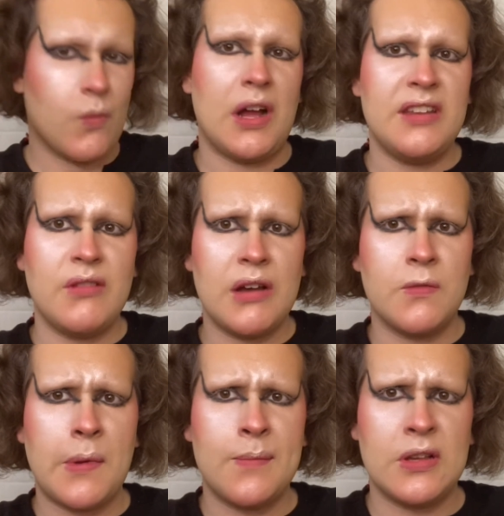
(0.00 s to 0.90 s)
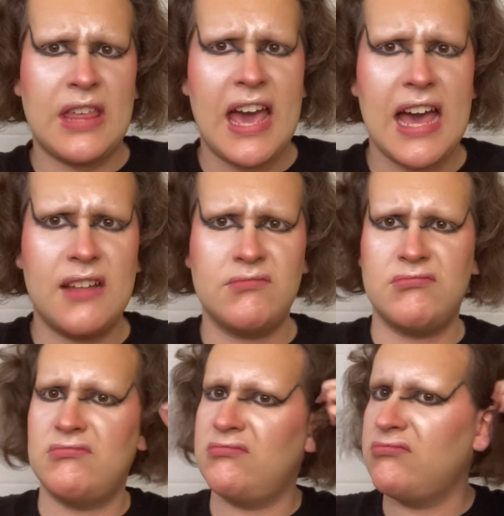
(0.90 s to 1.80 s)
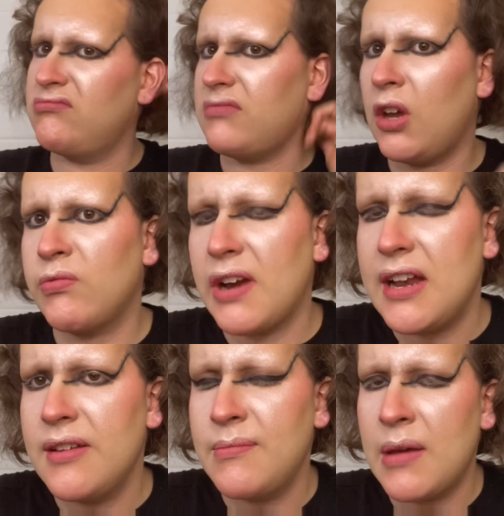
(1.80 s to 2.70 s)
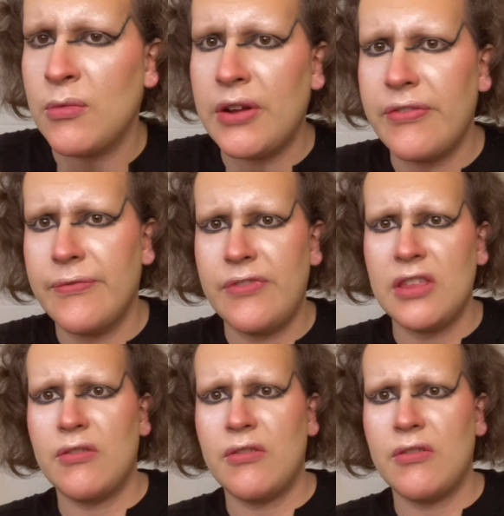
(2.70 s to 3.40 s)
Why do I remember that? A random memory from 5th